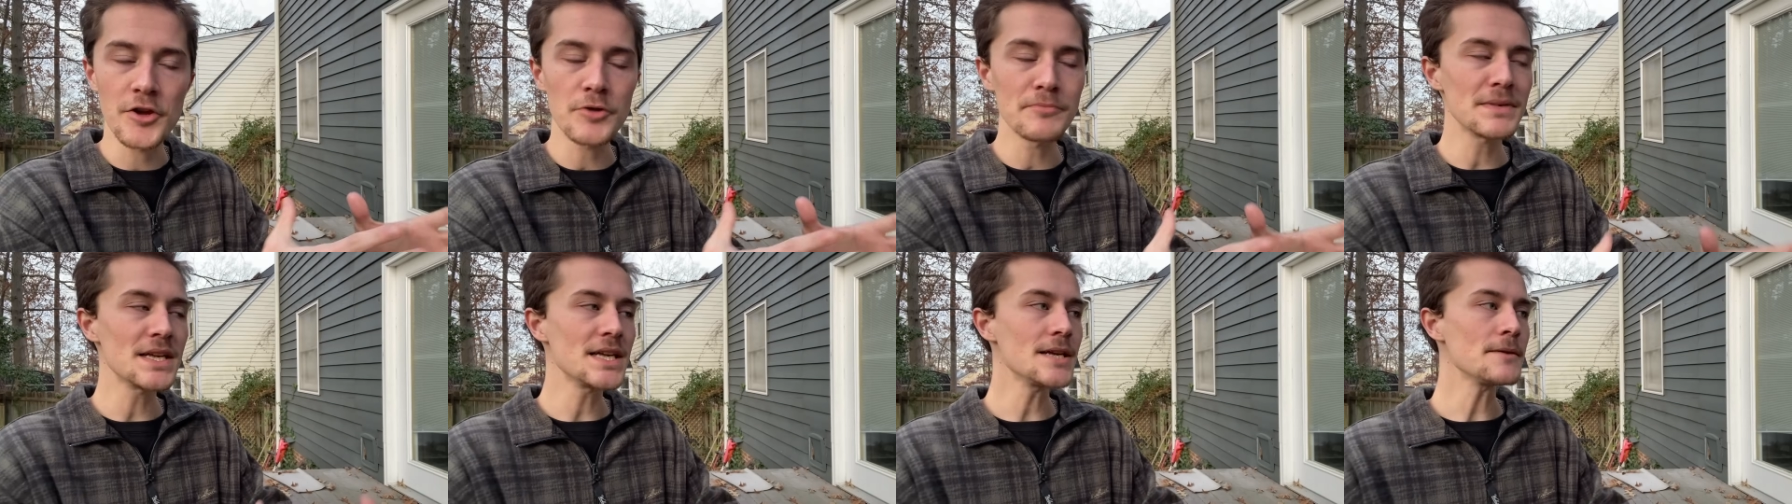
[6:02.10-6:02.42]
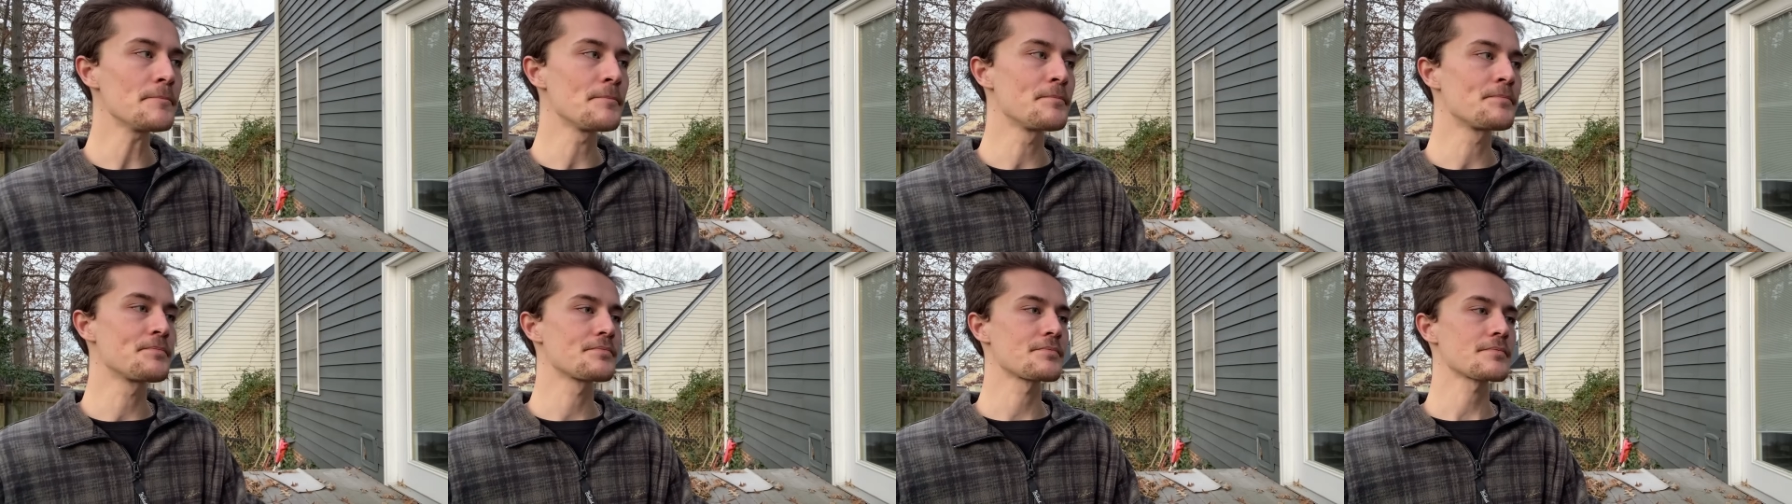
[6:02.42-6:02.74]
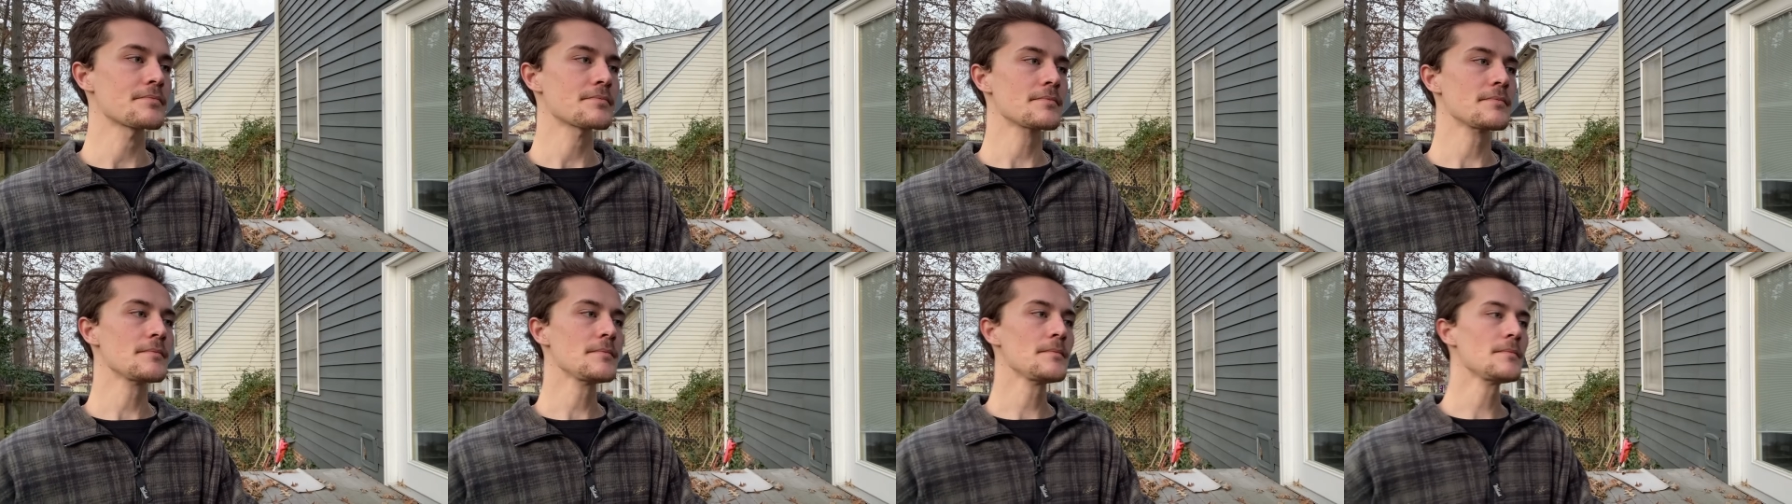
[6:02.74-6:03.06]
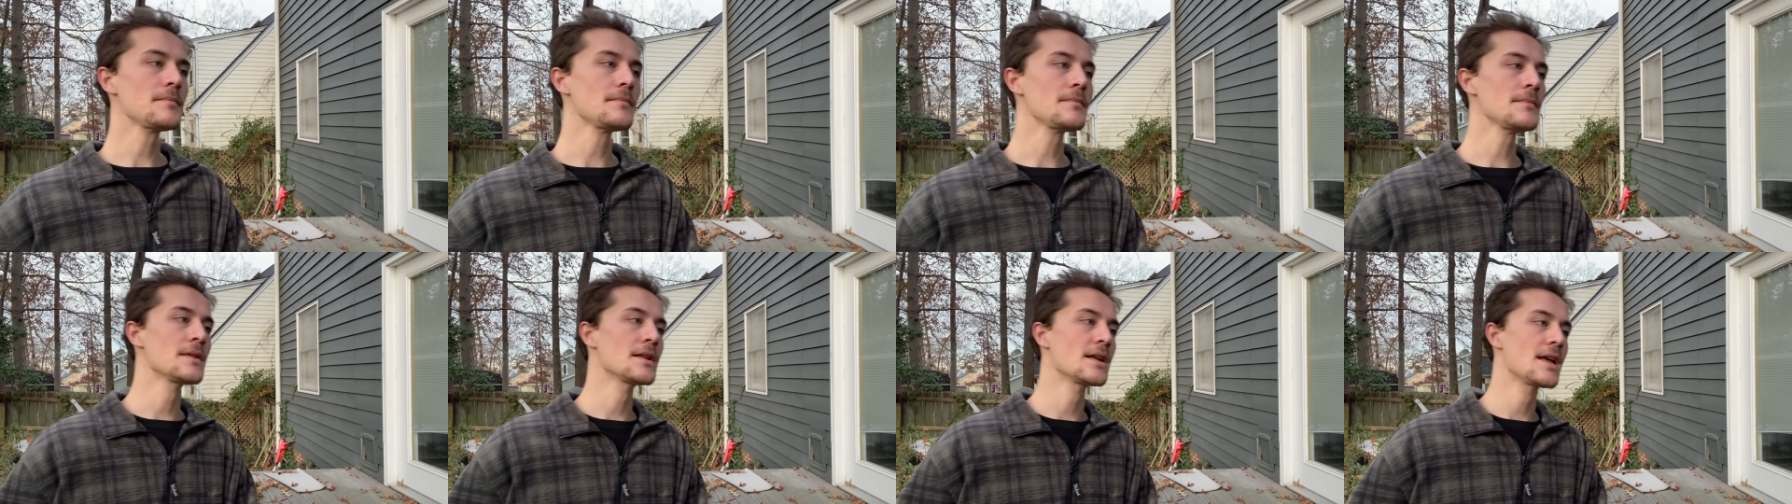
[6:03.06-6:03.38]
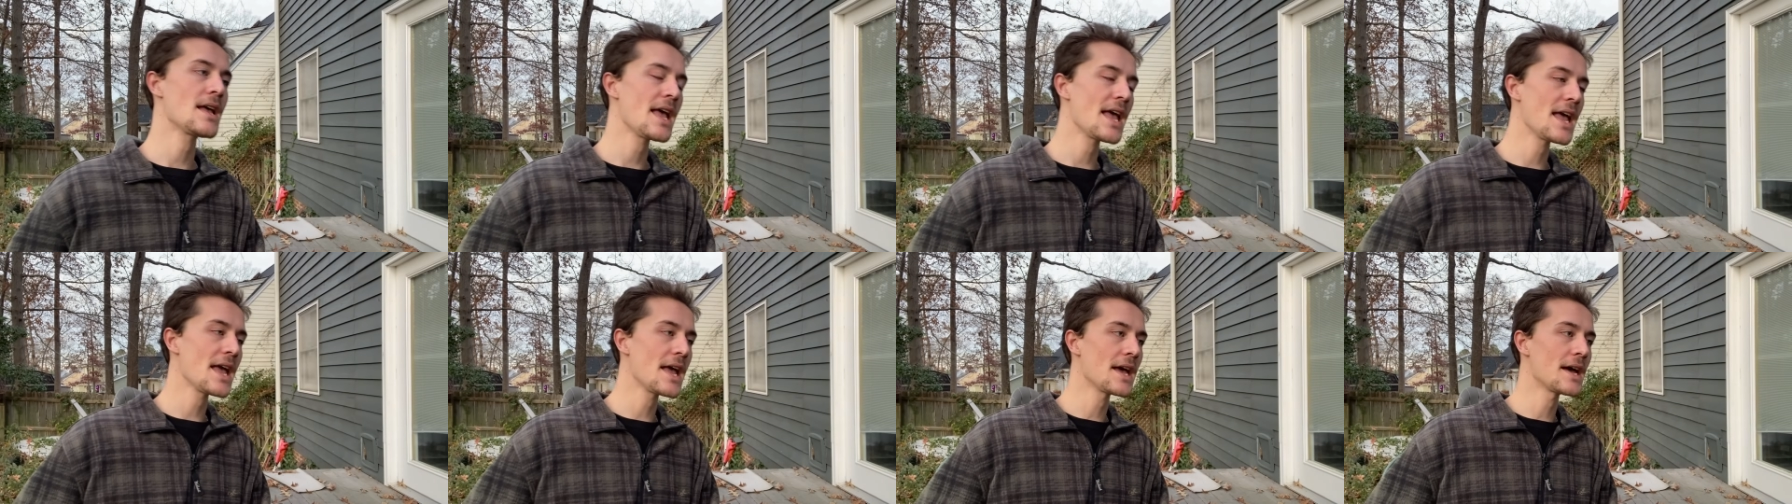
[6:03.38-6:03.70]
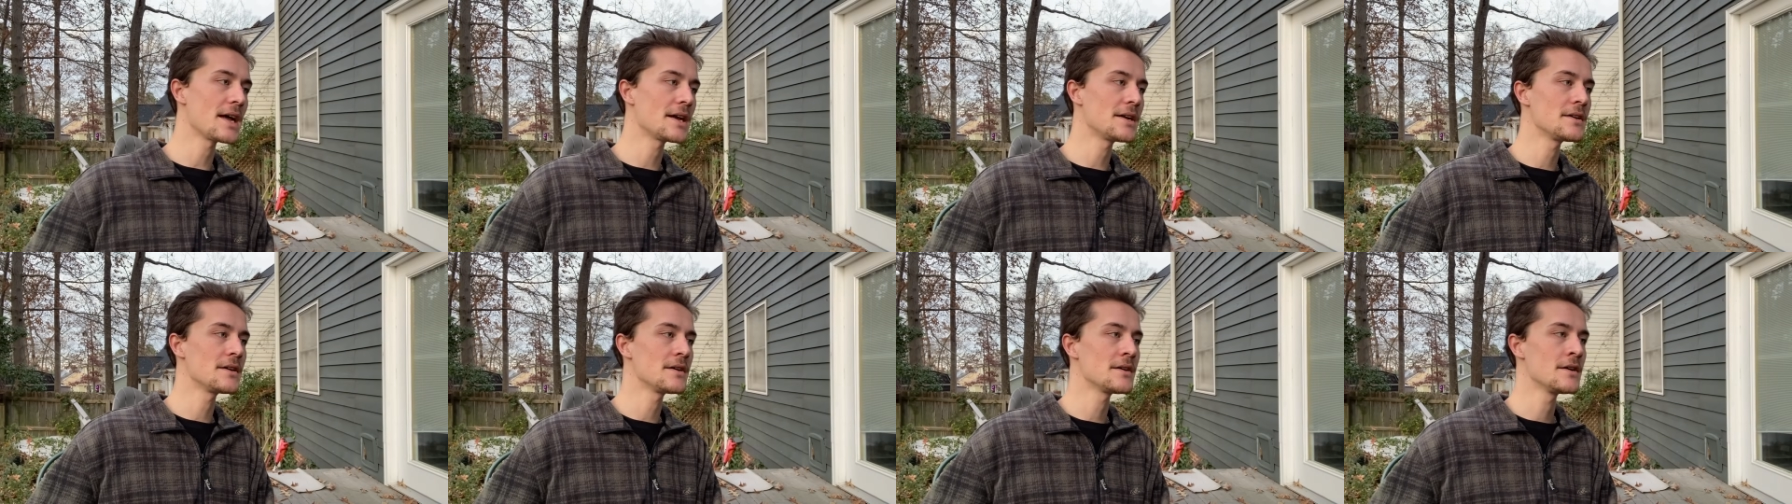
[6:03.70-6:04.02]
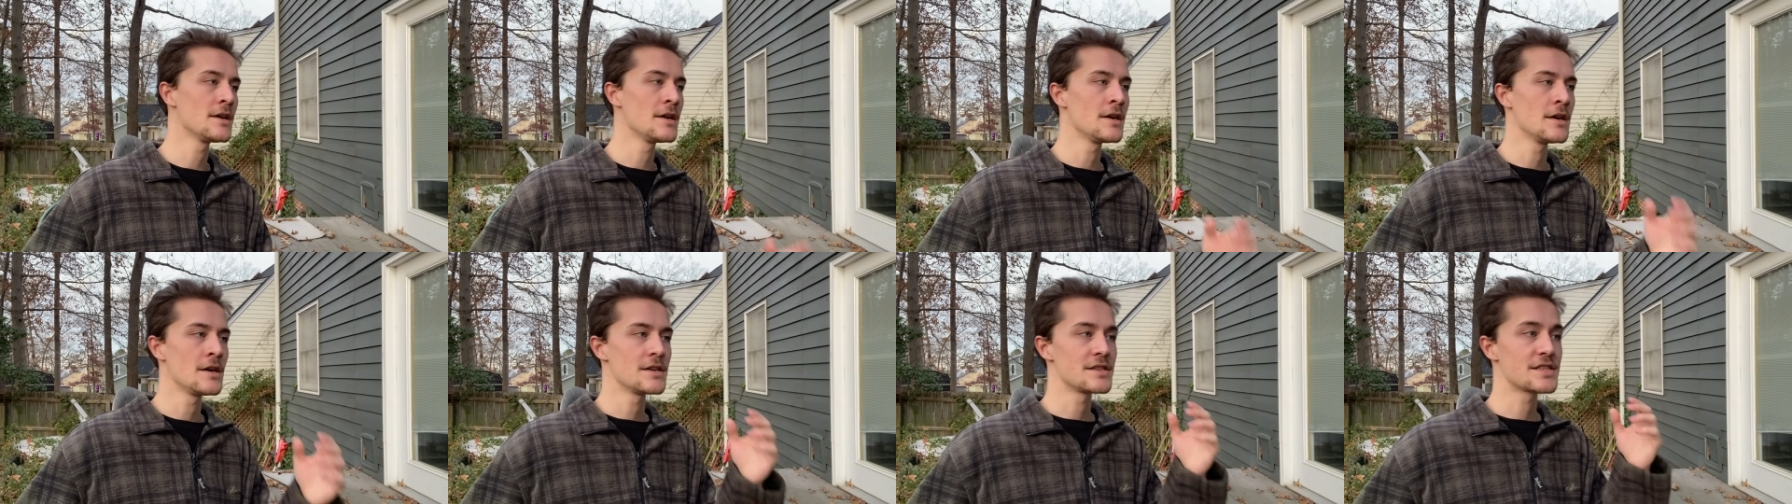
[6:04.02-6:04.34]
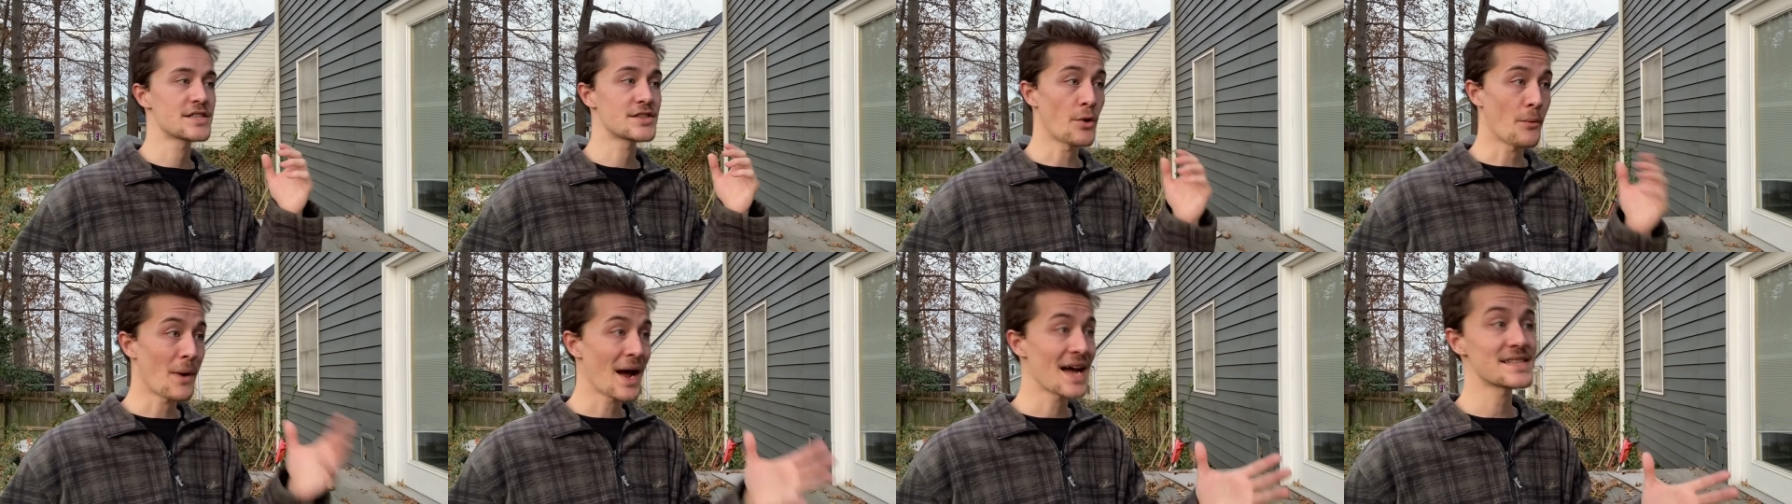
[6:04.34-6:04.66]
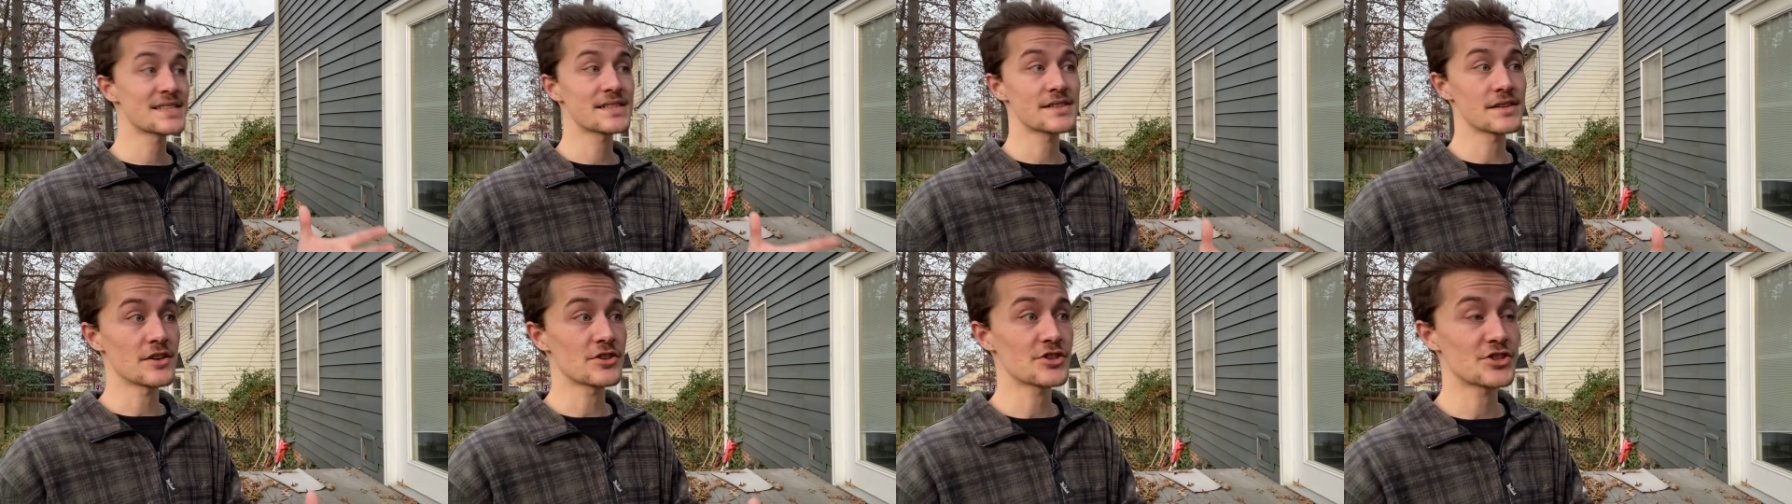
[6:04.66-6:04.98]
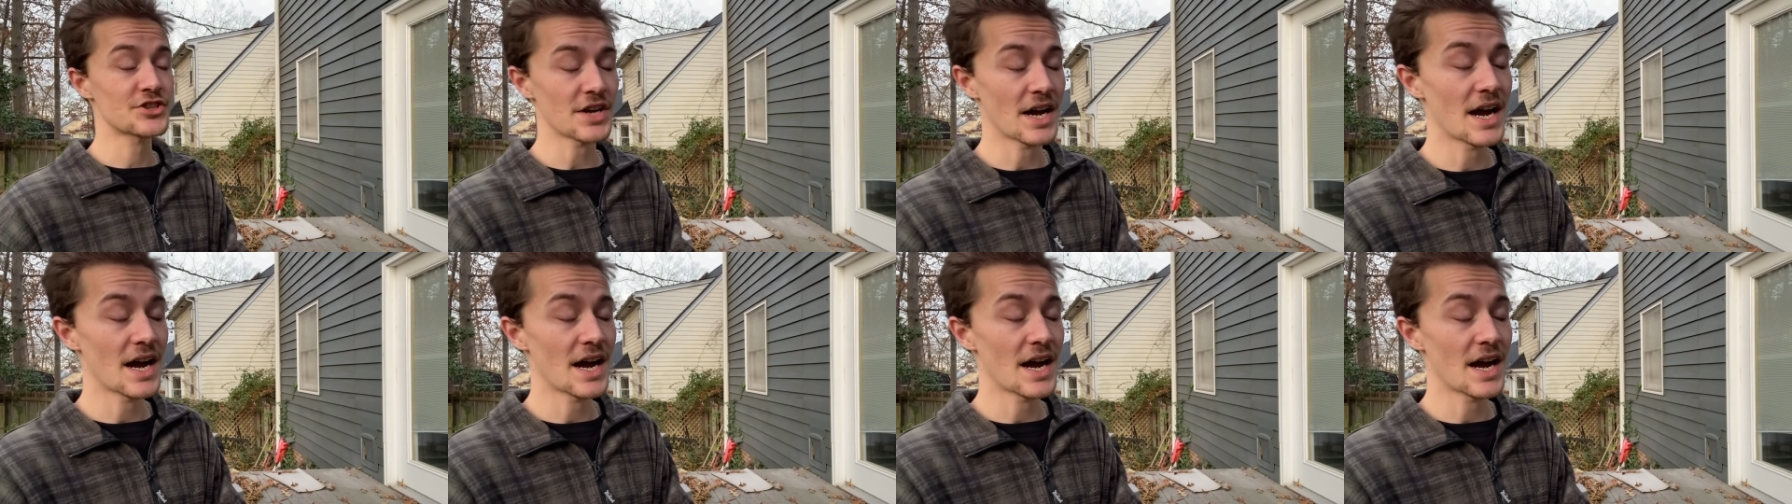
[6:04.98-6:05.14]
me. And so as such,